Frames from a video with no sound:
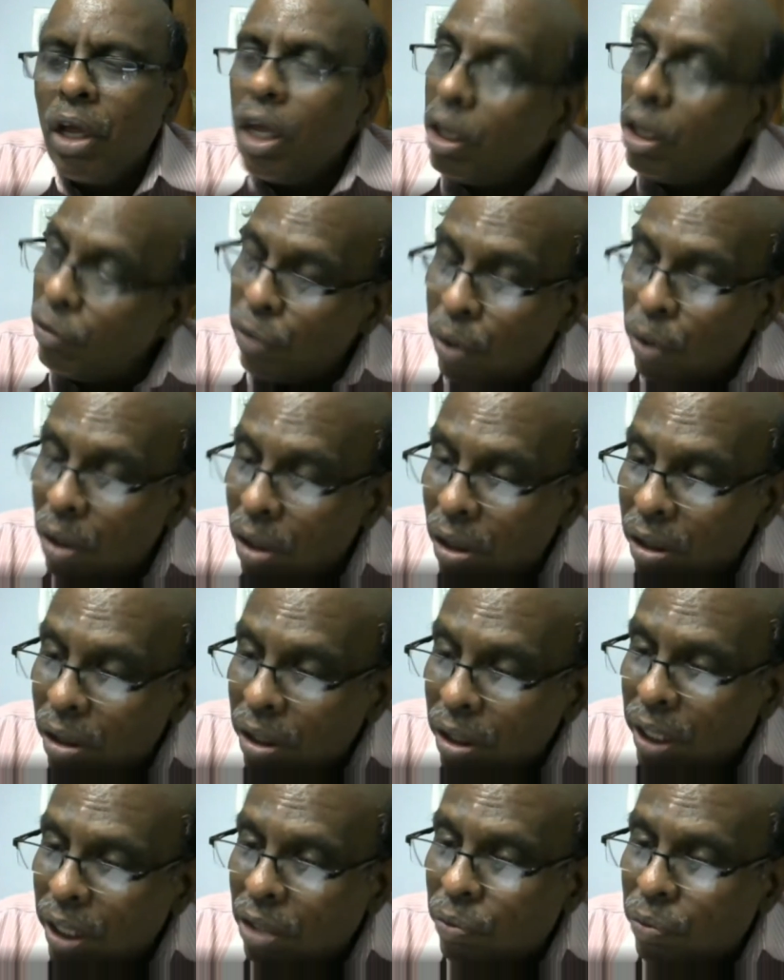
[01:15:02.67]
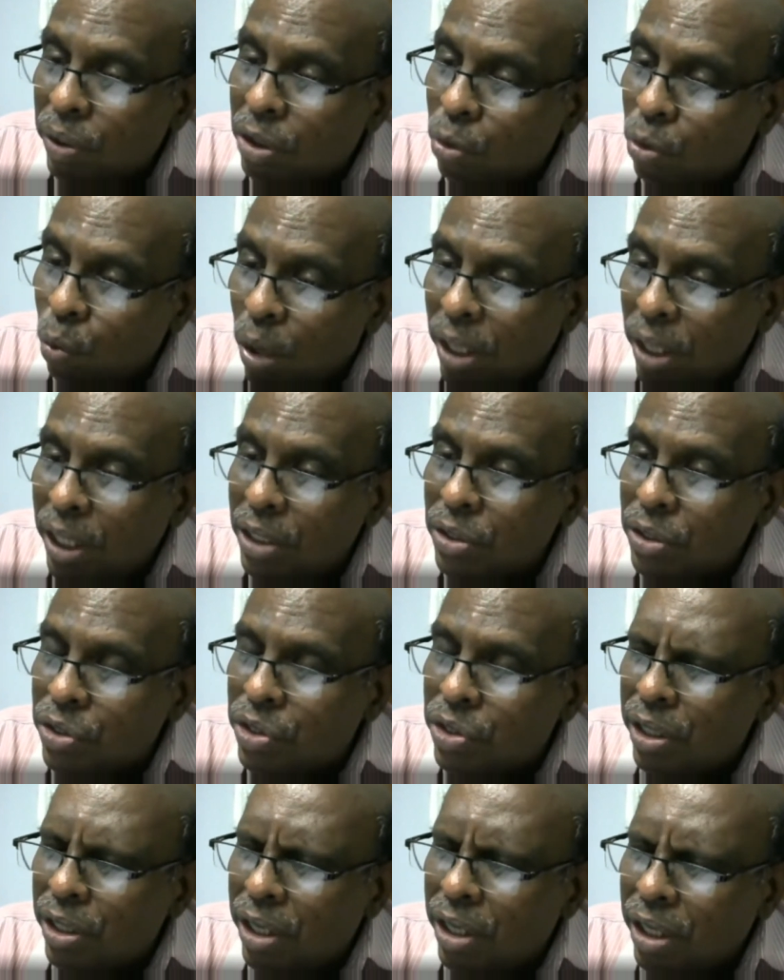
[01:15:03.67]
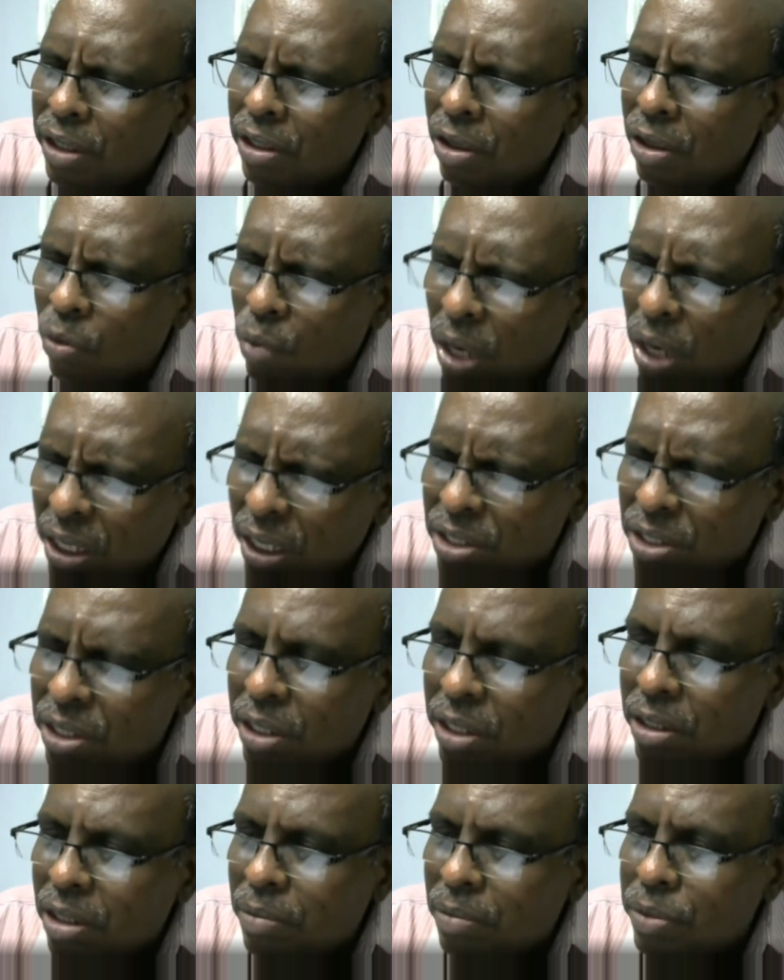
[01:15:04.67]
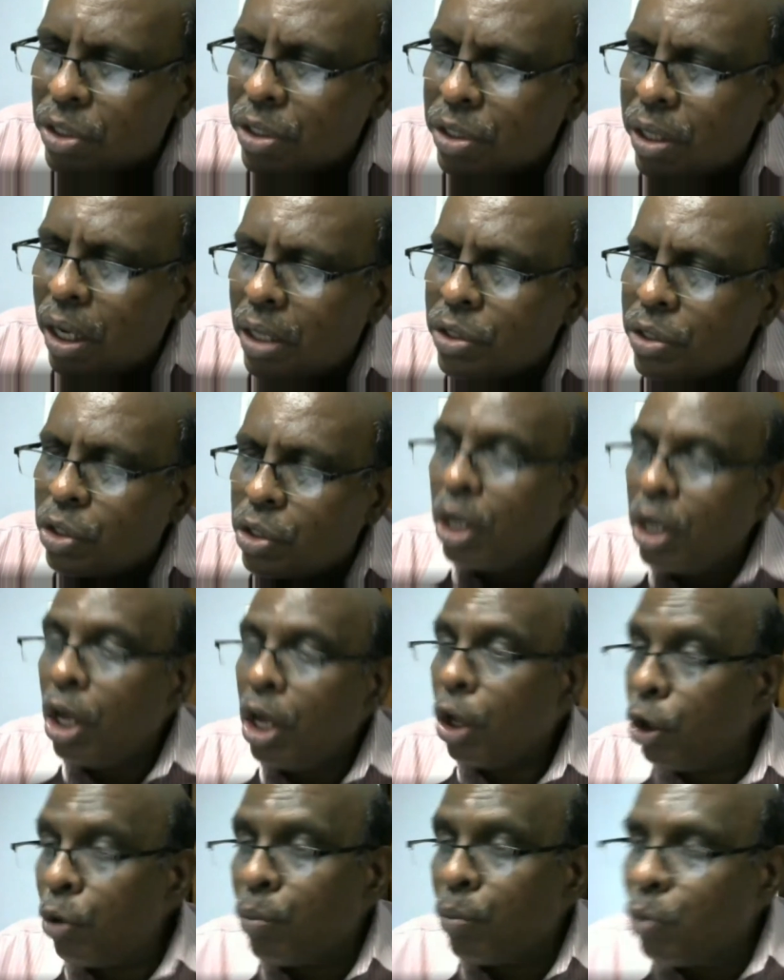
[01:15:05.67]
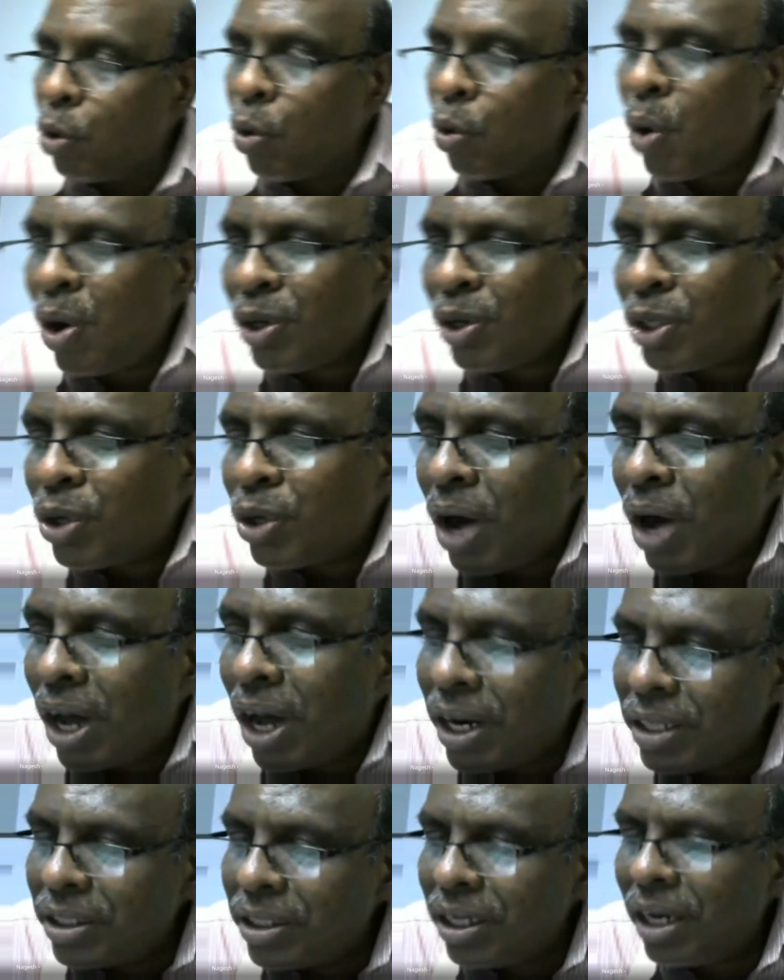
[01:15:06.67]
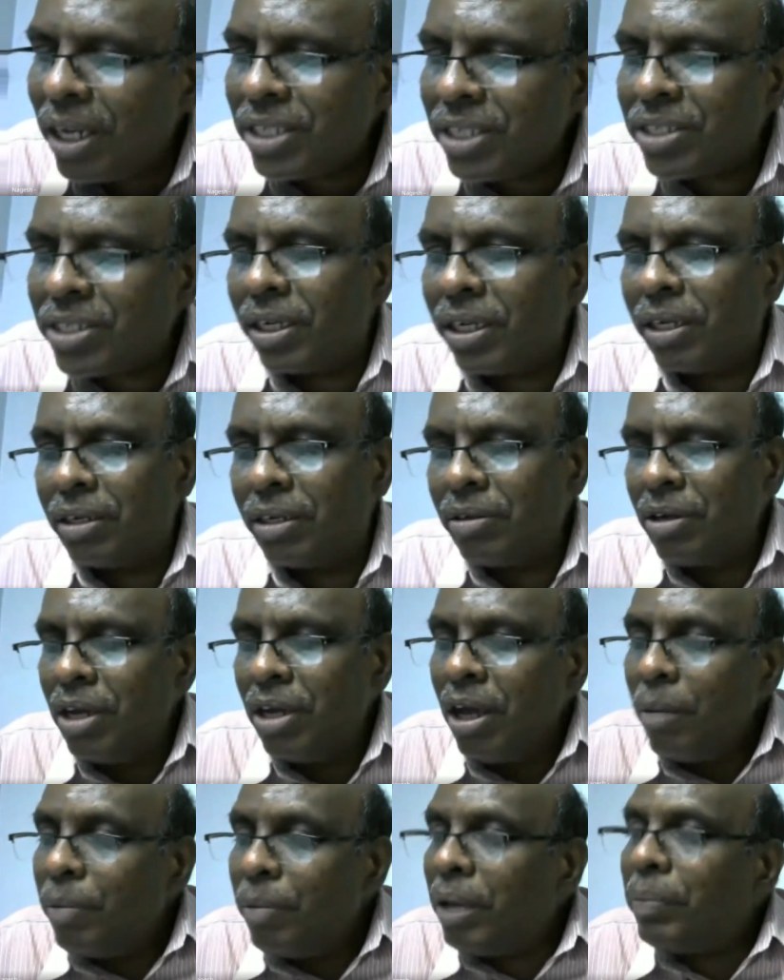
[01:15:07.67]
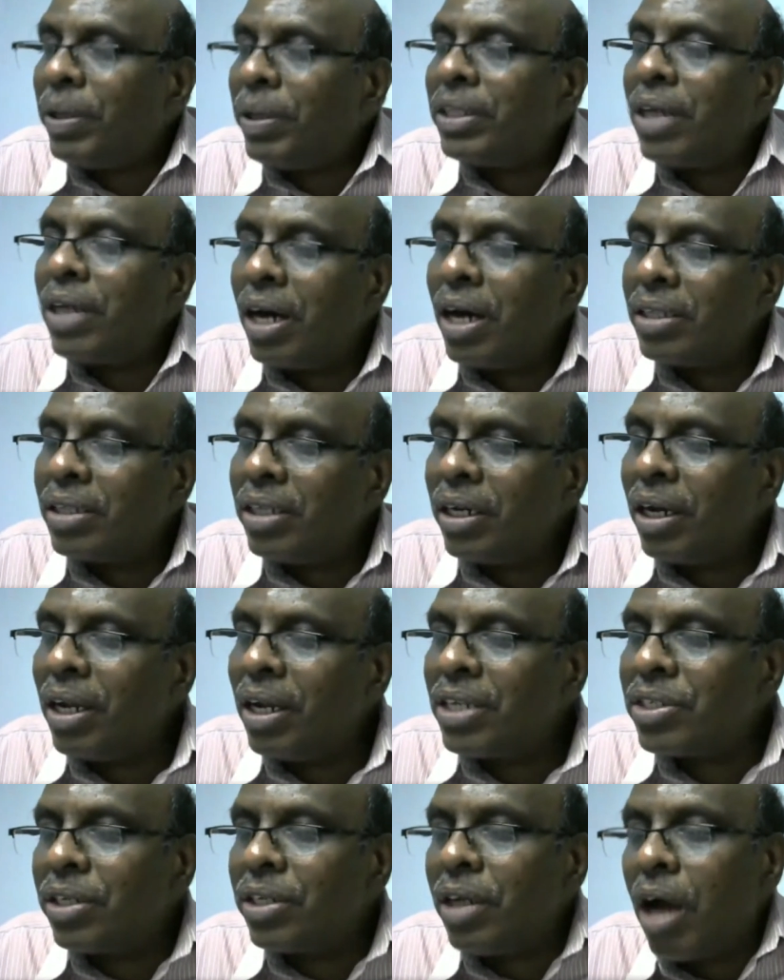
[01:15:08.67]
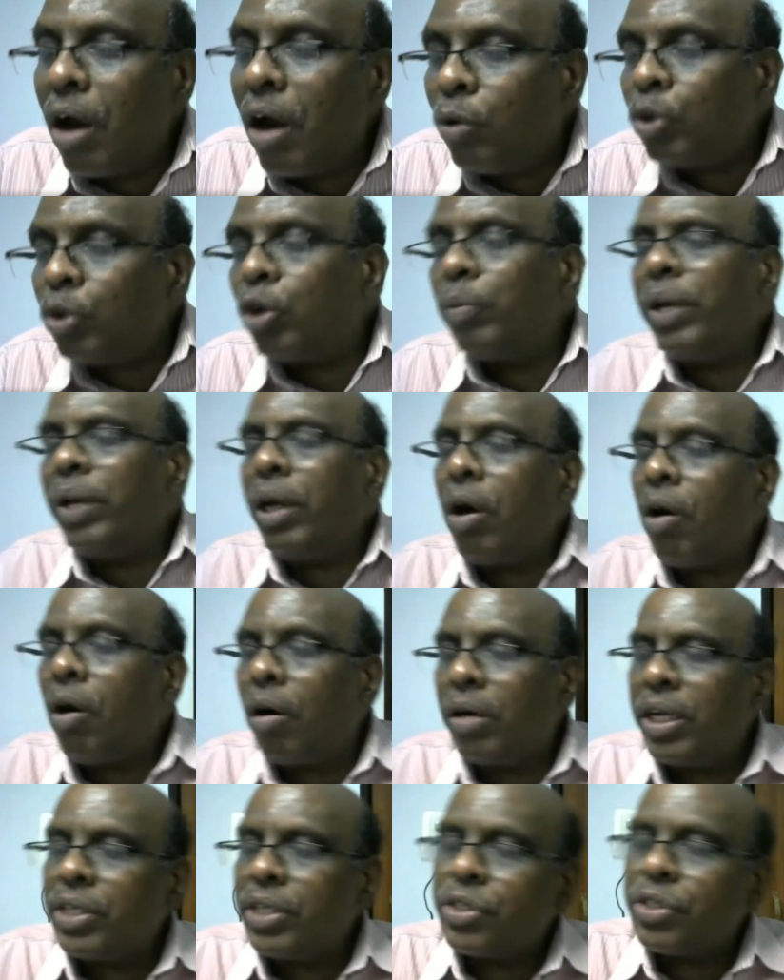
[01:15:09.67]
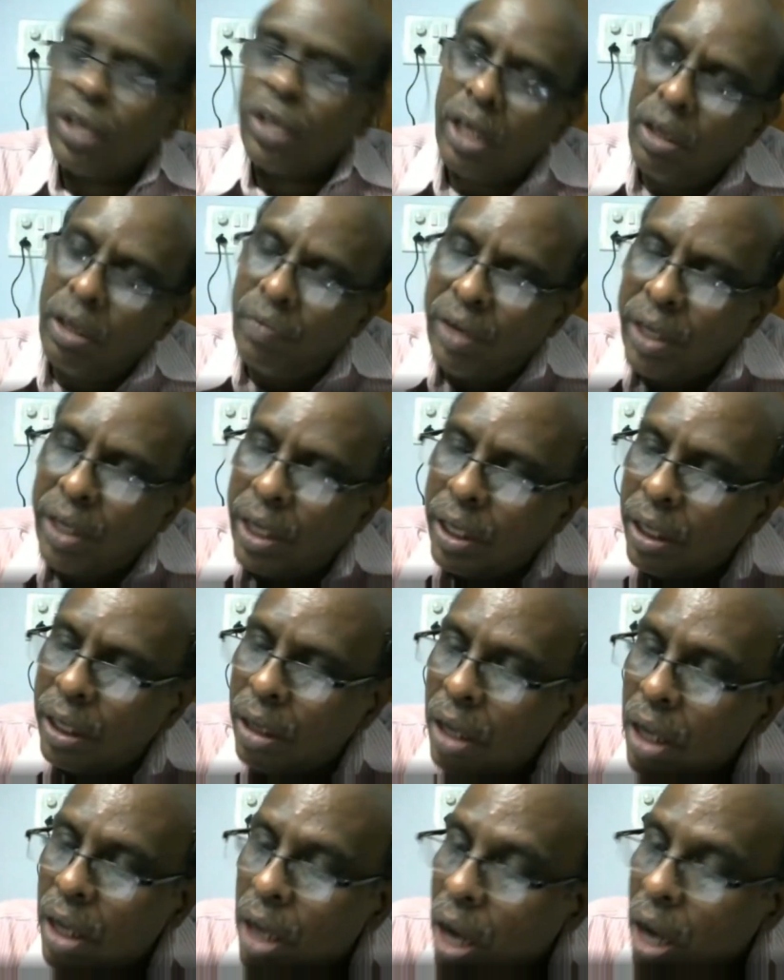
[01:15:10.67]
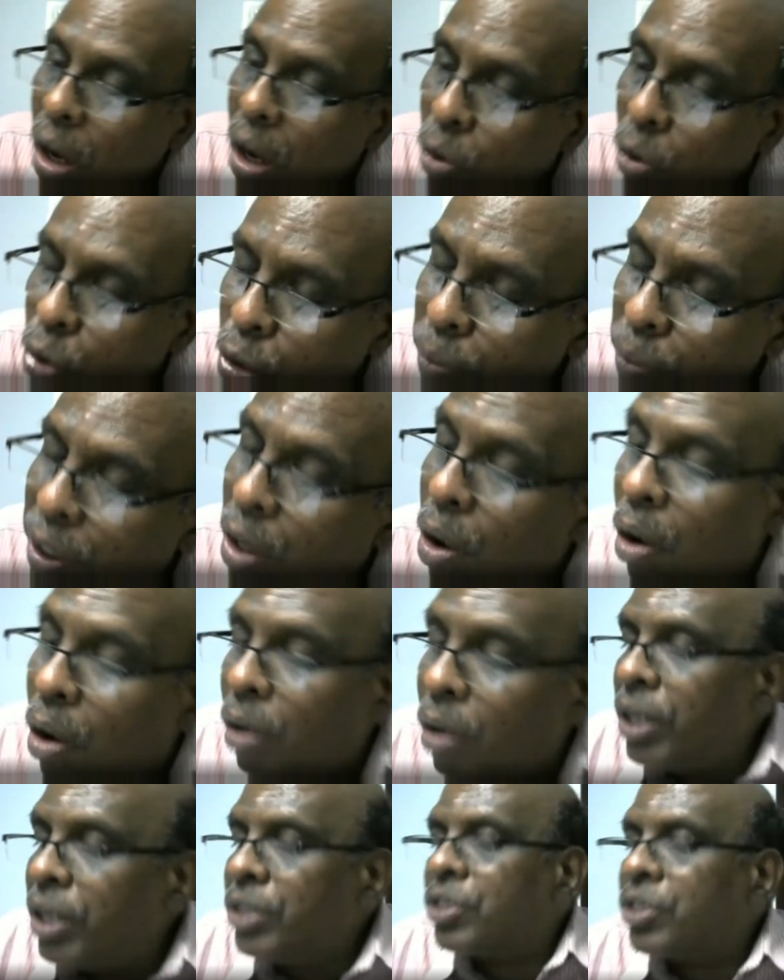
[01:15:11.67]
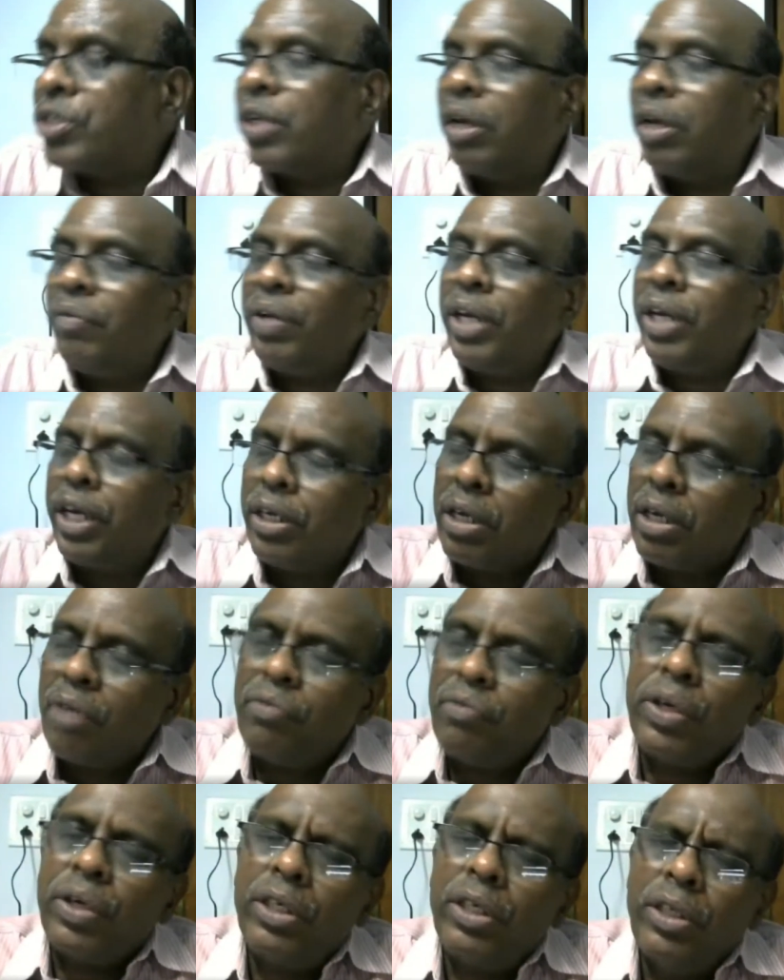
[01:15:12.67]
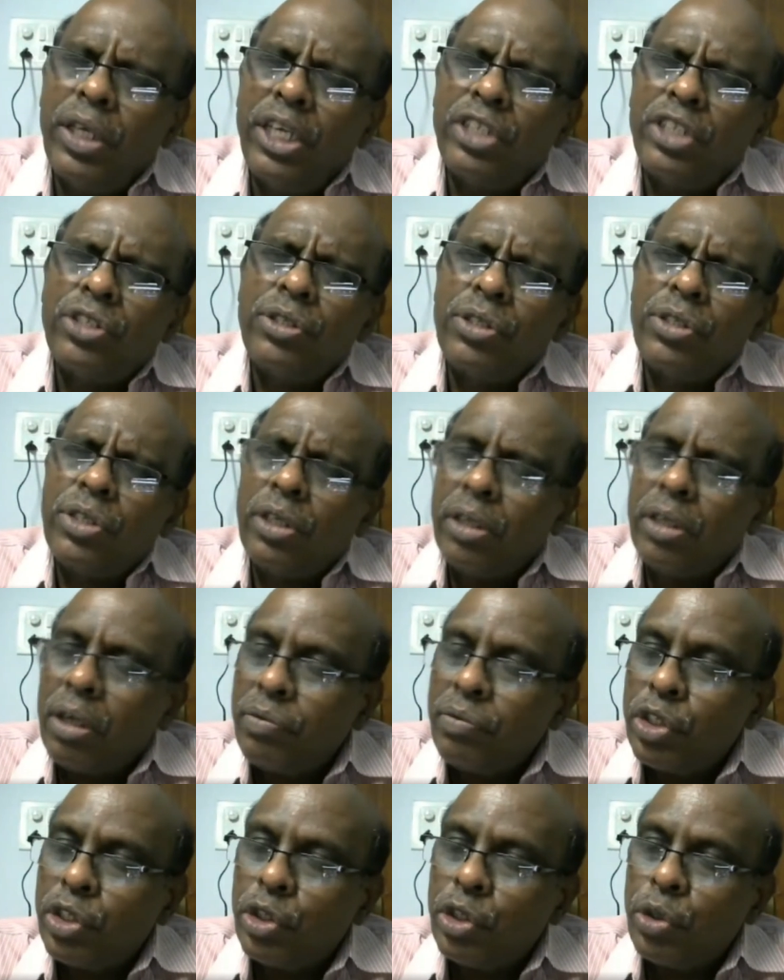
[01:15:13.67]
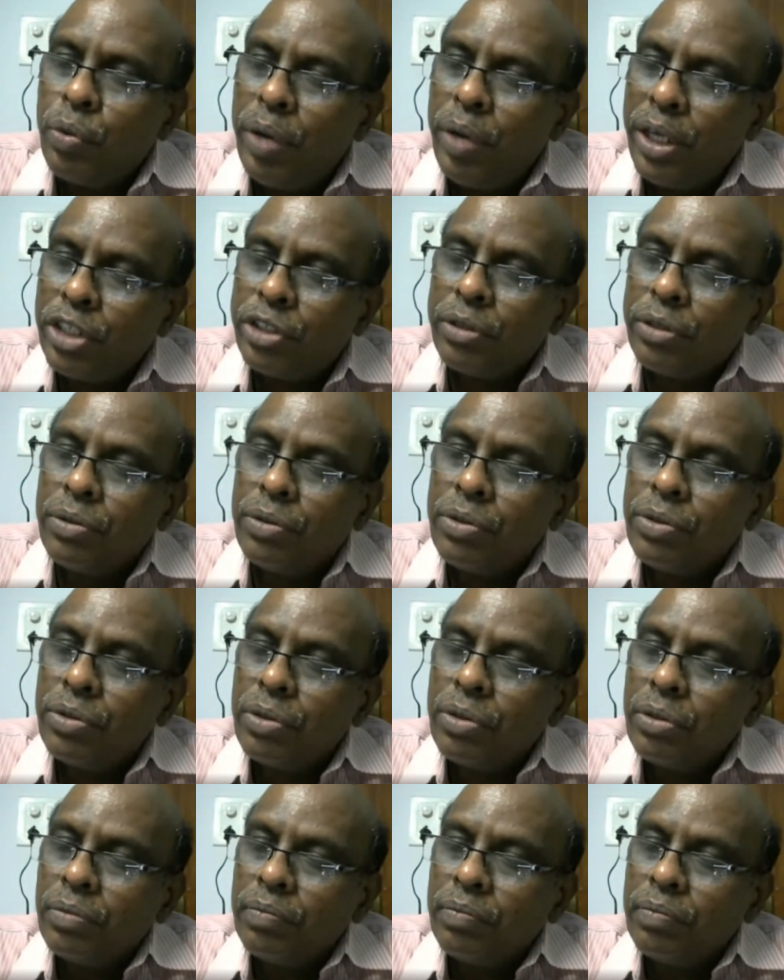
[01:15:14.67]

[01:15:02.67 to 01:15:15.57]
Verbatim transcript: If you learn it with one incident or one circumstance, you move on to another lesson. Maybe the other lesson, how to be honest even in how to be honest even in tough conditions and tough situations.